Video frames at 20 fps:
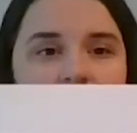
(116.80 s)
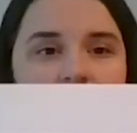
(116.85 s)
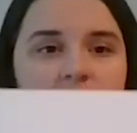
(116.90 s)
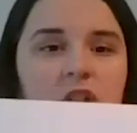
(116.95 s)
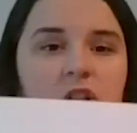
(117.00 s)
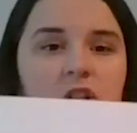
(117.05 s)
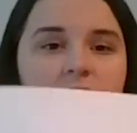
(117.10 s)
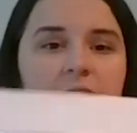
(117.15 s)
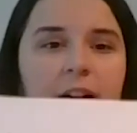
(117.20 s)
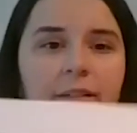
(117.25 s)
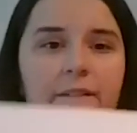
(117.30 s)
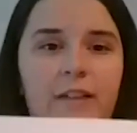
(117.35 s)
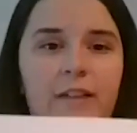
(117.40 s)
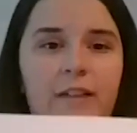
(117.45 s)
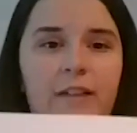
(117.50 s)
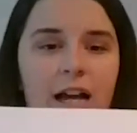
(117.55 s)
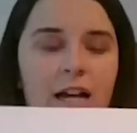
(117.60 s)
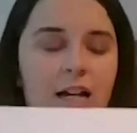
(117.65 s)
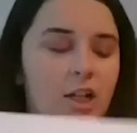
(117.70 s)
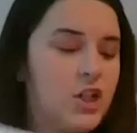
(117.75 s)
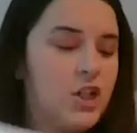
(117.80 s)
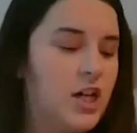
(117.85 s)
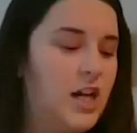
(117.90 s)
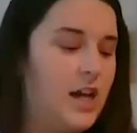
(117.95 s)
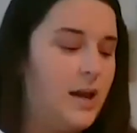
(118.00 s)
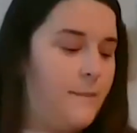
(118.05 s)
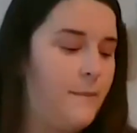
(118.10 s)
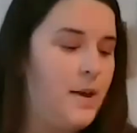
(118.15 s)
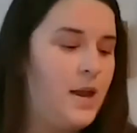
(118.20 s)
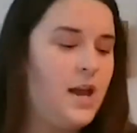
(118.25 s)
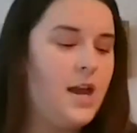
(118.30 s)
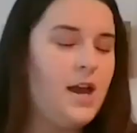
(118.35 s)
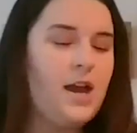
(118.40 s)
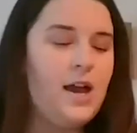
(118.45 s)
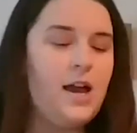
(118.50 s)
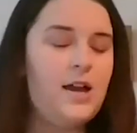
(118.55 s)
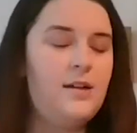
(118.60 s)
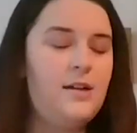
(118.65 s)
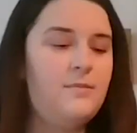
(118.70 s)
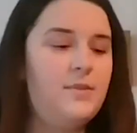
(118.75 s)
could do like a flag shape.
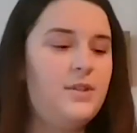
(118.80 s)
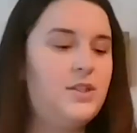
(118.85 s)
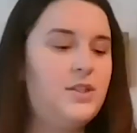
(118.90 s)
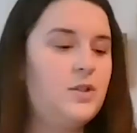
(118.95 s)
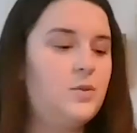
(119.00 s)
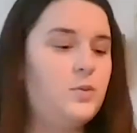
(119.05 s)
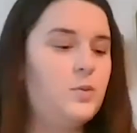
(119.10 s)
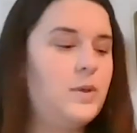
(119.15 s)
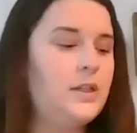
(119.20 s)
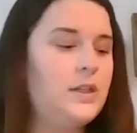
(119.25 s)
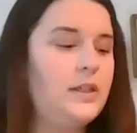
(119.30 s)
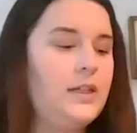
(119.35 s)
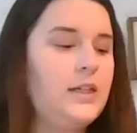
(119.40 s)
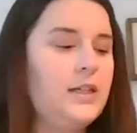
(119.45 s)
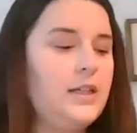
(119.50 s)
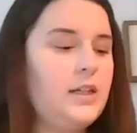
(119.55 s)
So really,